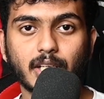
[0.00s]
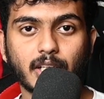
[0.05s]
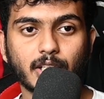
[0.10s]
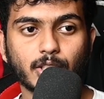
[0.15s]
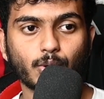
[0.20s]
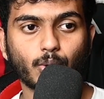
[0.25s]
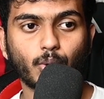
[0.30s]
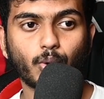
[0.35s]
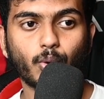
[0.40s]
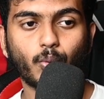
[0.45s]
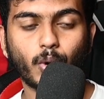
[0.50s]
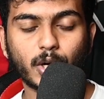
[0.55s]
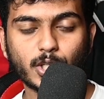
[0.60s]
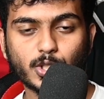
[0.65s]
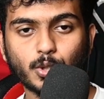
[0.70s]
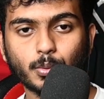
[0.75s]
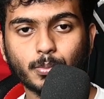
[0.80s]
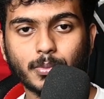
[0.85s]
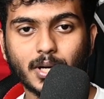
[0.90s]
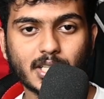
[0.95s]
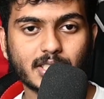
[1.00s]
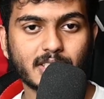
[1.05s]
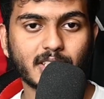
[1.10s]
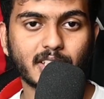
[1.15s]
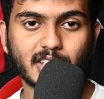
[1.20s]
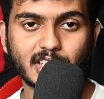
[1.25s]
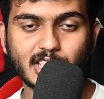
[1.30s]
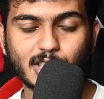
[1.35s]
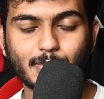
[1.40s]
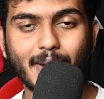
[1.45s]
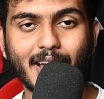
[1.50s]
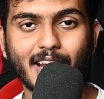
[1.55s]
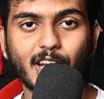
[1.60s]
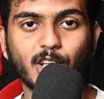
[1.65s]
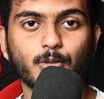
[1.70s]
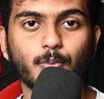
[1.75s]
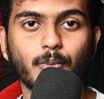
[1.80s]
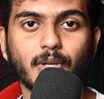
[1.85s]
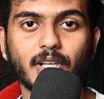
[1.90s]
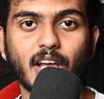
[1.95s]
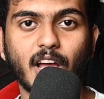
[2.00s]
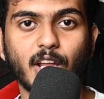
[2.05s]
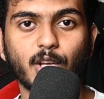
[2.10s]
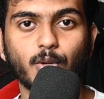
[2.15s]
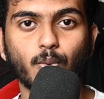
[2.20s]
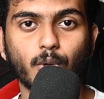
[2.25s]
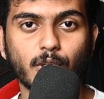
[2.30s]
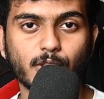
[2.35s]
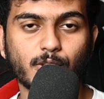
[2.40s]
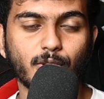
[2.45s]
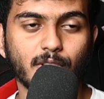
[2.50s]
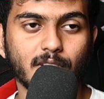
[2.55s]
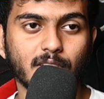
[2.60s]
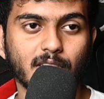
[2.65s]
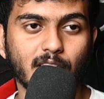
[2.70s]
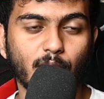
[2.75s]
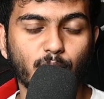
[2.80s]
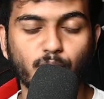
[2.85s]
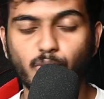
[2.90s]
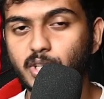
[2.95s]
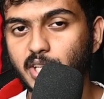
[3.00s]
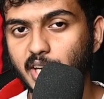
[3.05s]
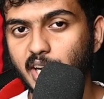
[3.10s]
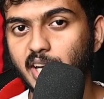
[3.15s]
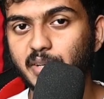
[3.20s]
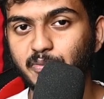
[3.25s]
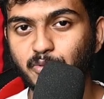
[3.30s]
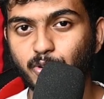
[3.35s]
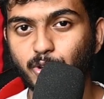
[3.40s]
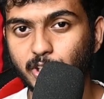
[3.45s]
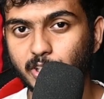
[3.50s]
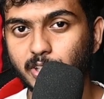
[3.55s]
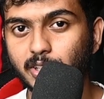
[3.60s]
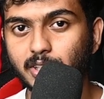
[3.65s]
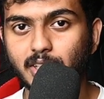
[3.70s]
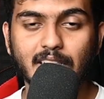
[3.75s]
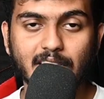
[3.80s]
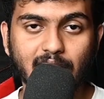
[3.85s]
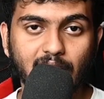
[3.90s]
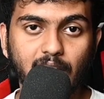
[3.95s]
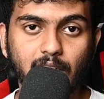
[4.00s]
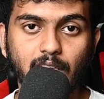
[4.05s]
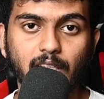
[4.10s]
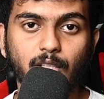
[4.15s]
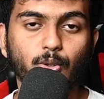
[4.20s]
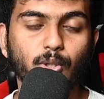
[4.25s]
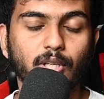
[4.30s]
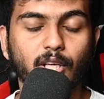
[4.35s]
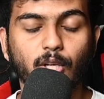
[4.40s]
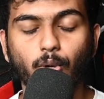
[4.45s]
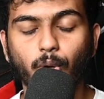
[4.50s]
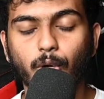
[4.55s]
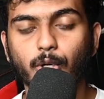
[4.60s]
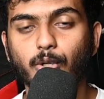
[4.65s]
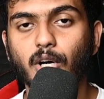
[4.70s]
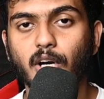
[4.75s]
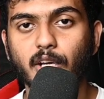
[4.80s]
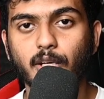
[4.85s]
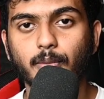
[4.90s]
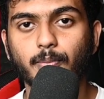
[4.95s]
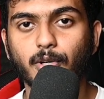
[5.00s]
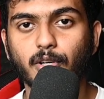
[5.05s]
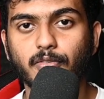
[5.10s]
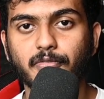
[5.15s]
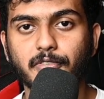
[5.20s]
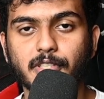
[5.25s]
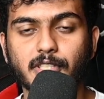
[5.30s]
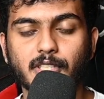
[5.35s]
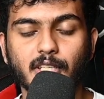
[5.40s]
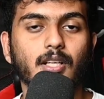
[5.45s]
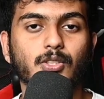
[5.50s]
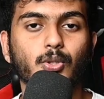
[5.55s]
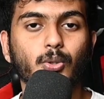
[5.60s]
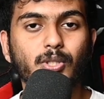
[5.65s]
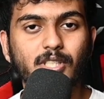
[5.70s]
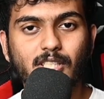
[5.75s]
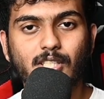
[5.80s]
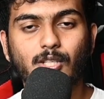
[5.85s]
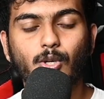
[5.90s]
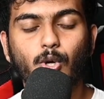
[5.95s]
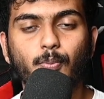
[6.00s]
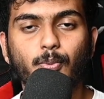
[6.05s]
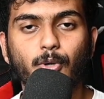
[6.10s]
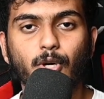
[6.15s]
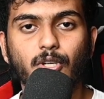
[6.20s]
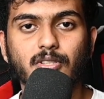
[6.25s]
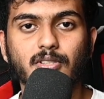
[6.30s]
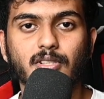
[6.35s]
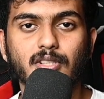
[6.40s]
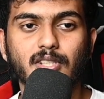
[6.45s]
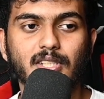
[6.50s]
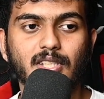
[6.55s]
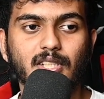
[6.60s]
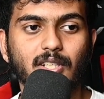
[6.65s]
So once you master risk management and once you learn how to trade for real, then you can go into higher profits. So it's a slow process.